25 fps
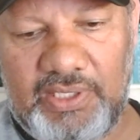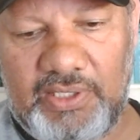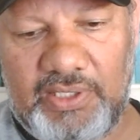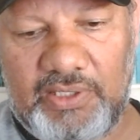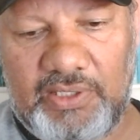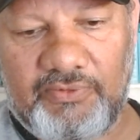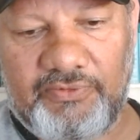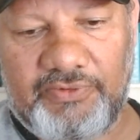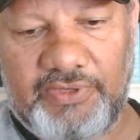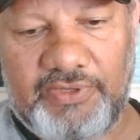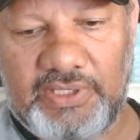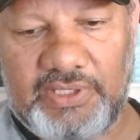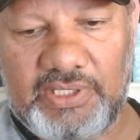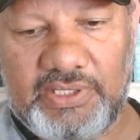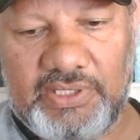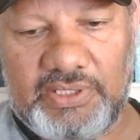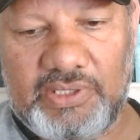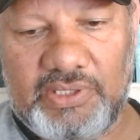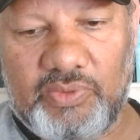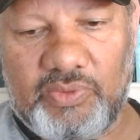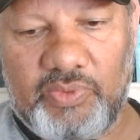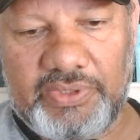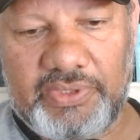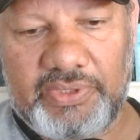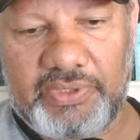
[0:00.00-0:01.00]
of it that
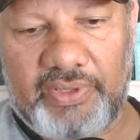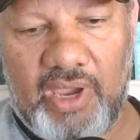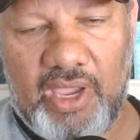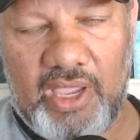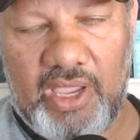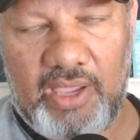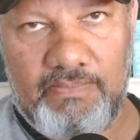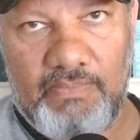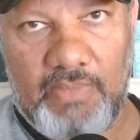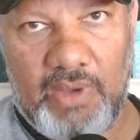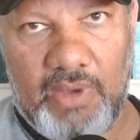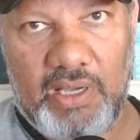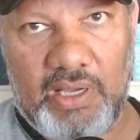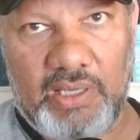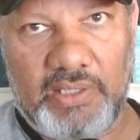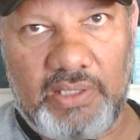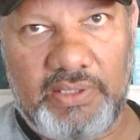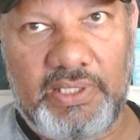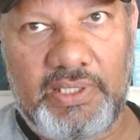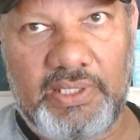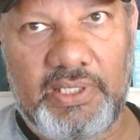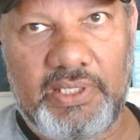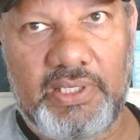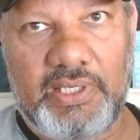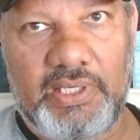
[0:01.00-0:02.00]
the word
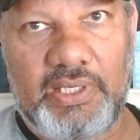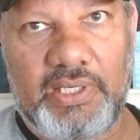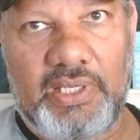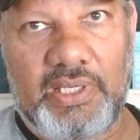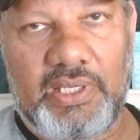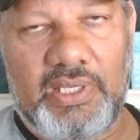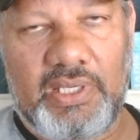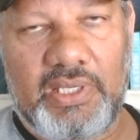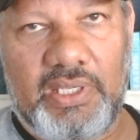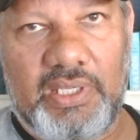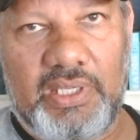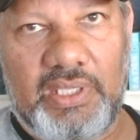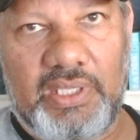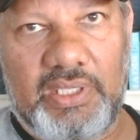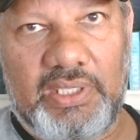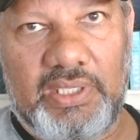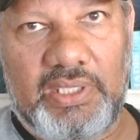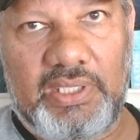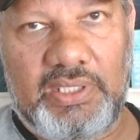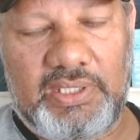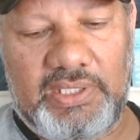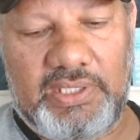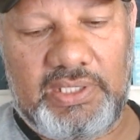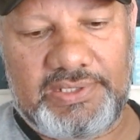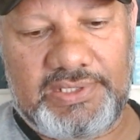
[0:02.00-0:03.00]
Rahman
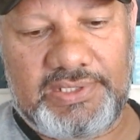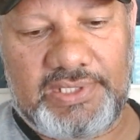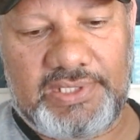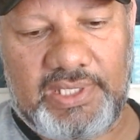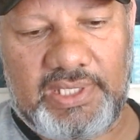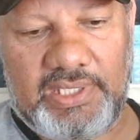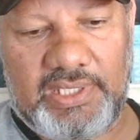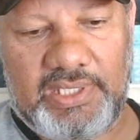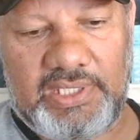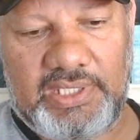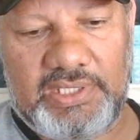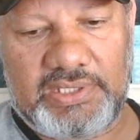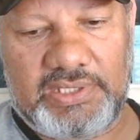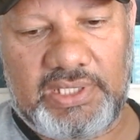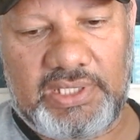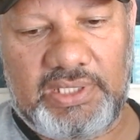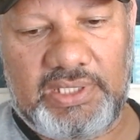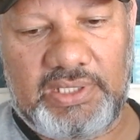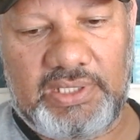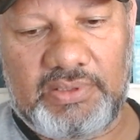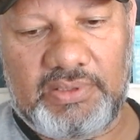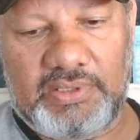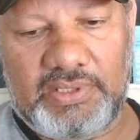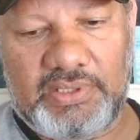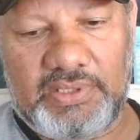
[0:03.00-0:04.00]
is
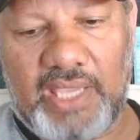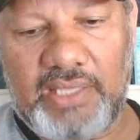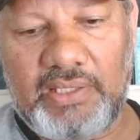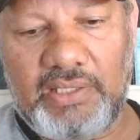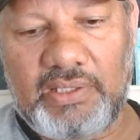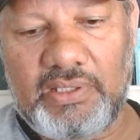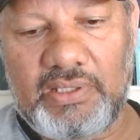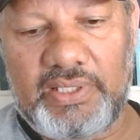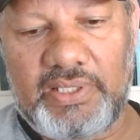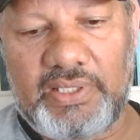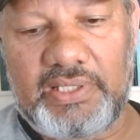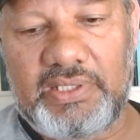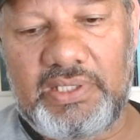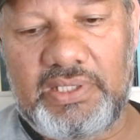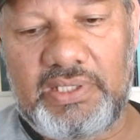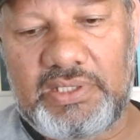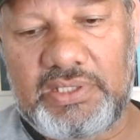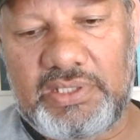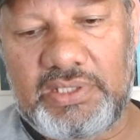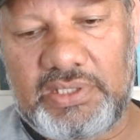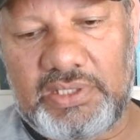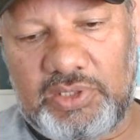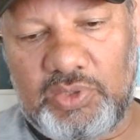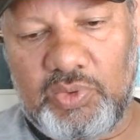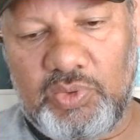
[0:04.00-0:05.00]
a title that
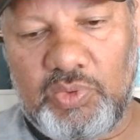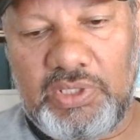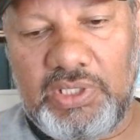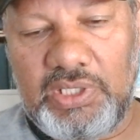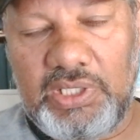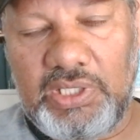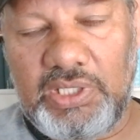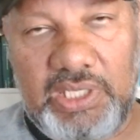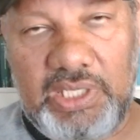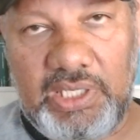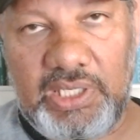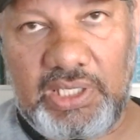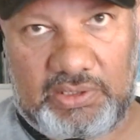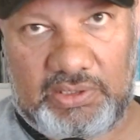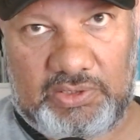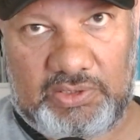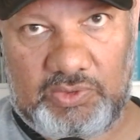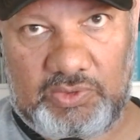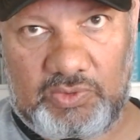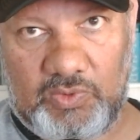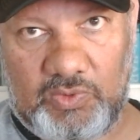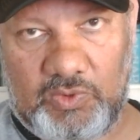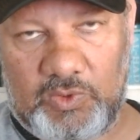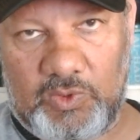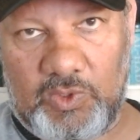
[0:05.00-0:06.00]
is unique
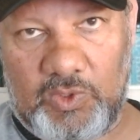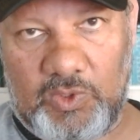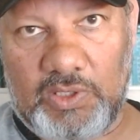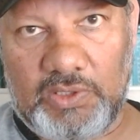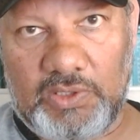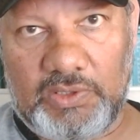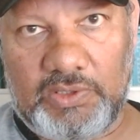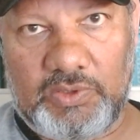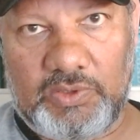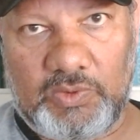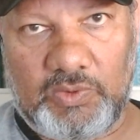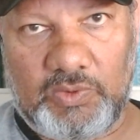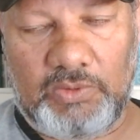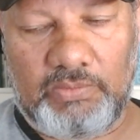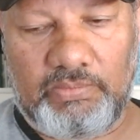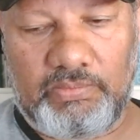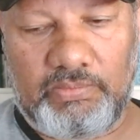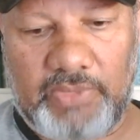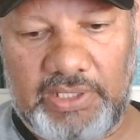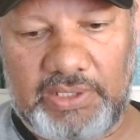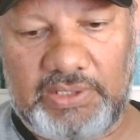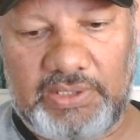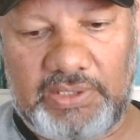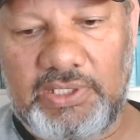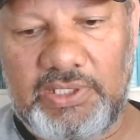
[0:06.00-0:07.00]
to God
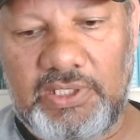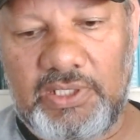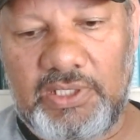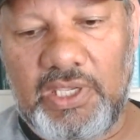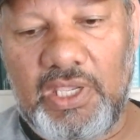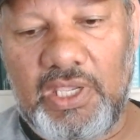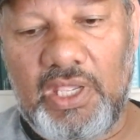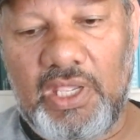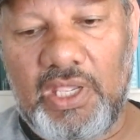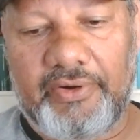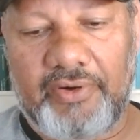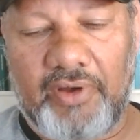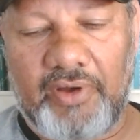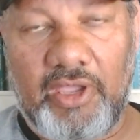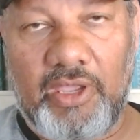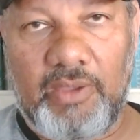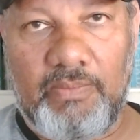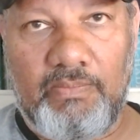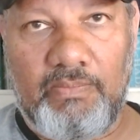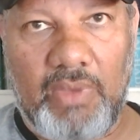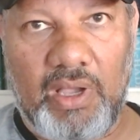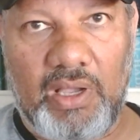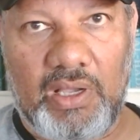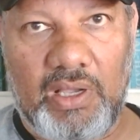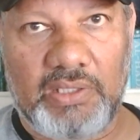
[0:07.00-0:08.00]
Almighty,
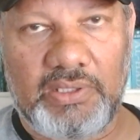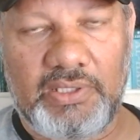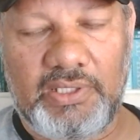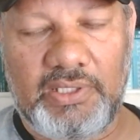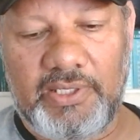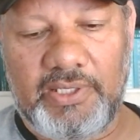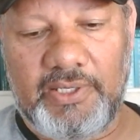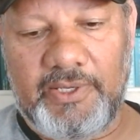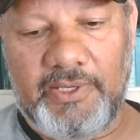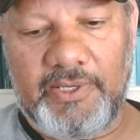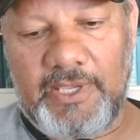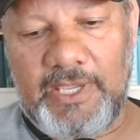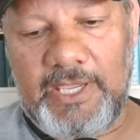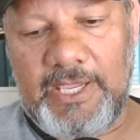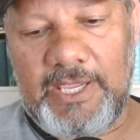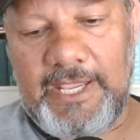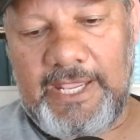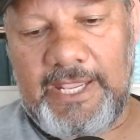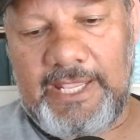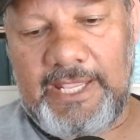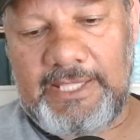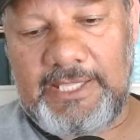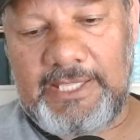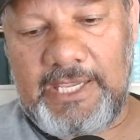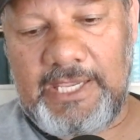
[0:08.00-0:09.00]
Rahman,
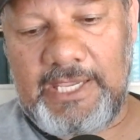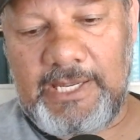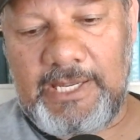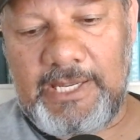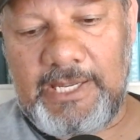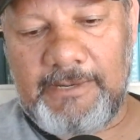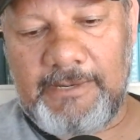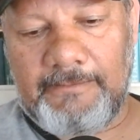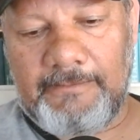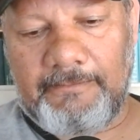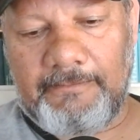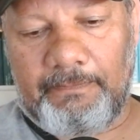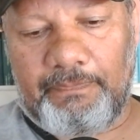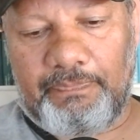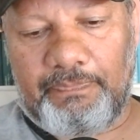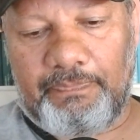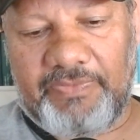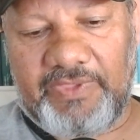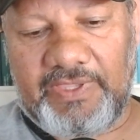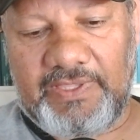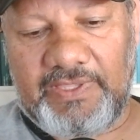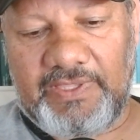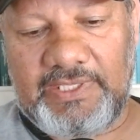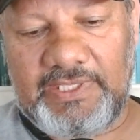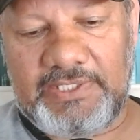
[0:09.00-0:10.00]
then
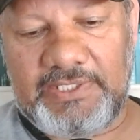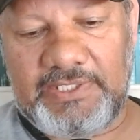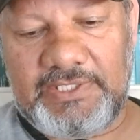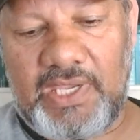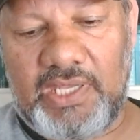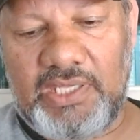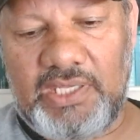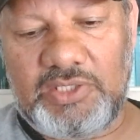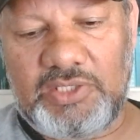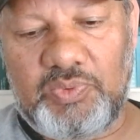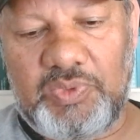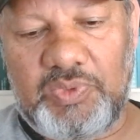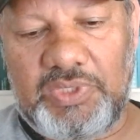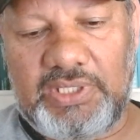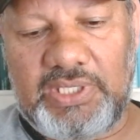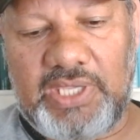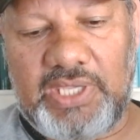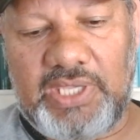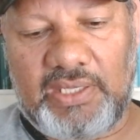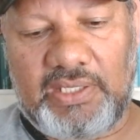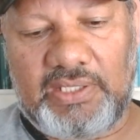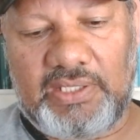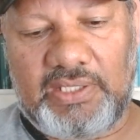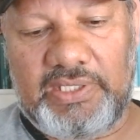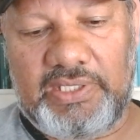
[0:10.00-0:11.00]
the sense we
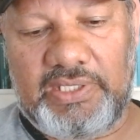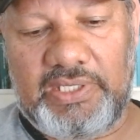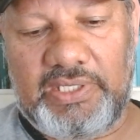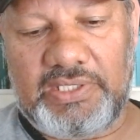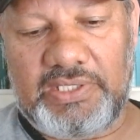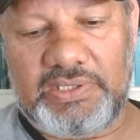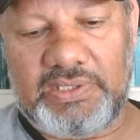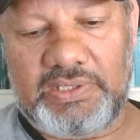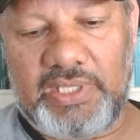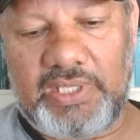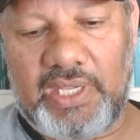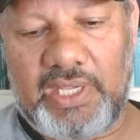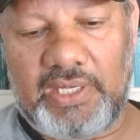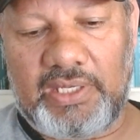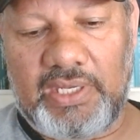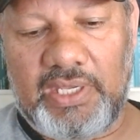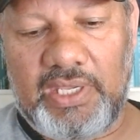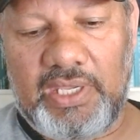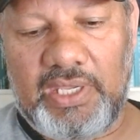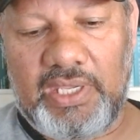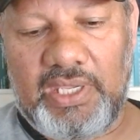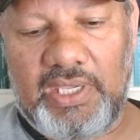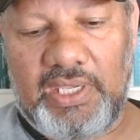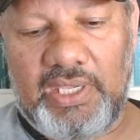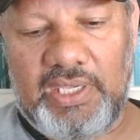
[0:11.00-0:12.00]
get is that
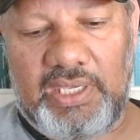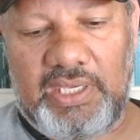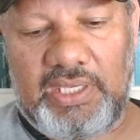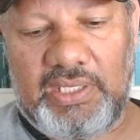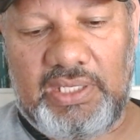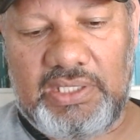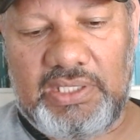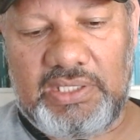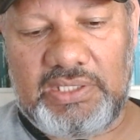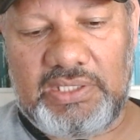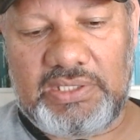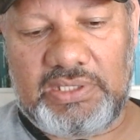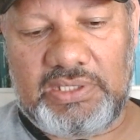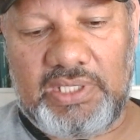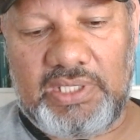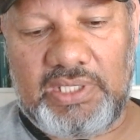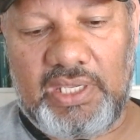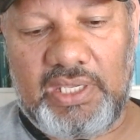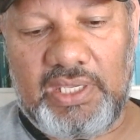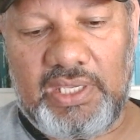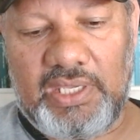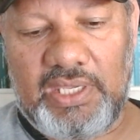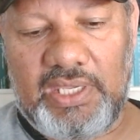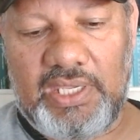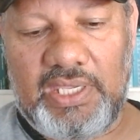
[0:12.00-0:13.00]
it is
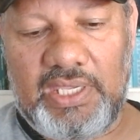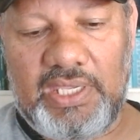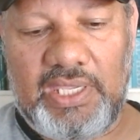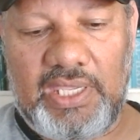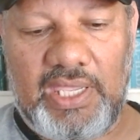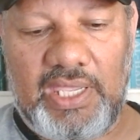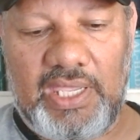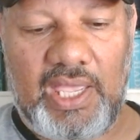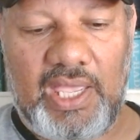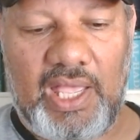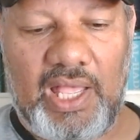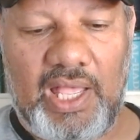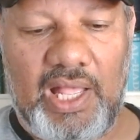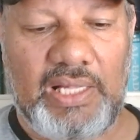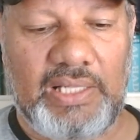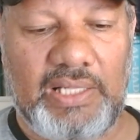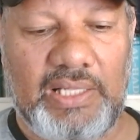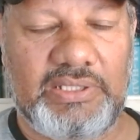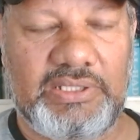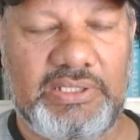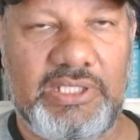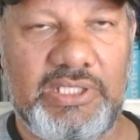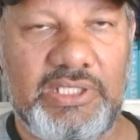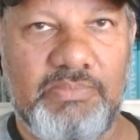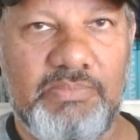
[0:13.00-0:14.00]
the
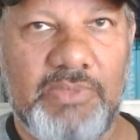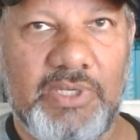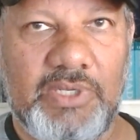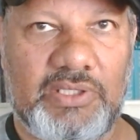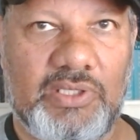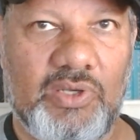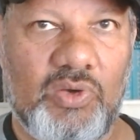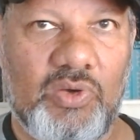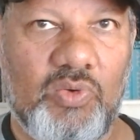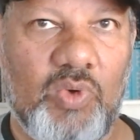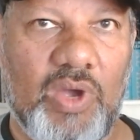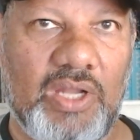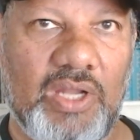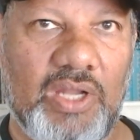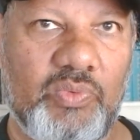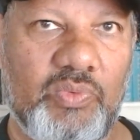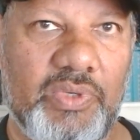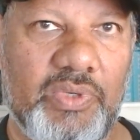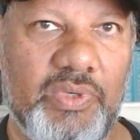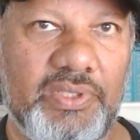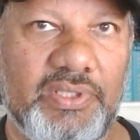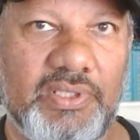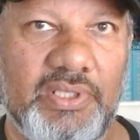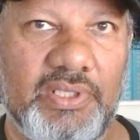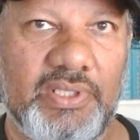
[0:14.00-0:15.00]
ultimate, the one
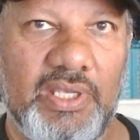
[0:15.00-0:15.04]
with